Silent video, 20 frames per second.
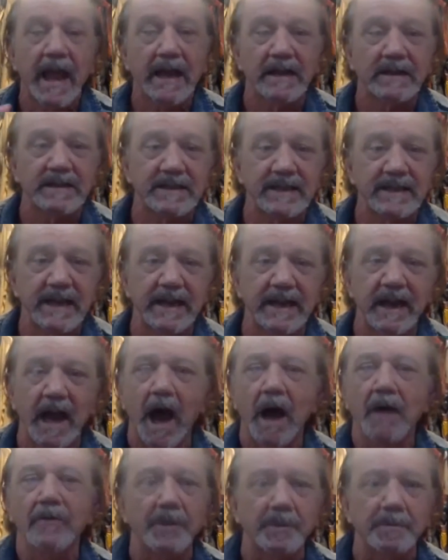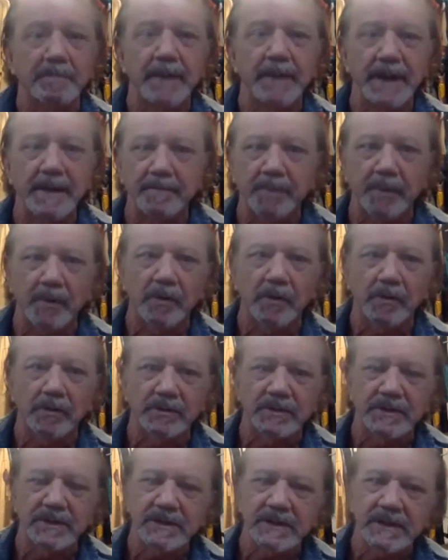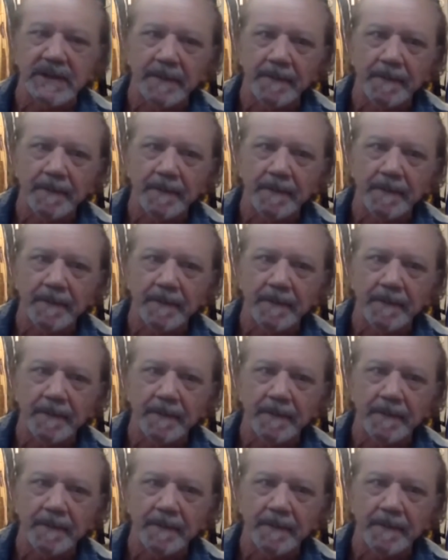is seeing other people's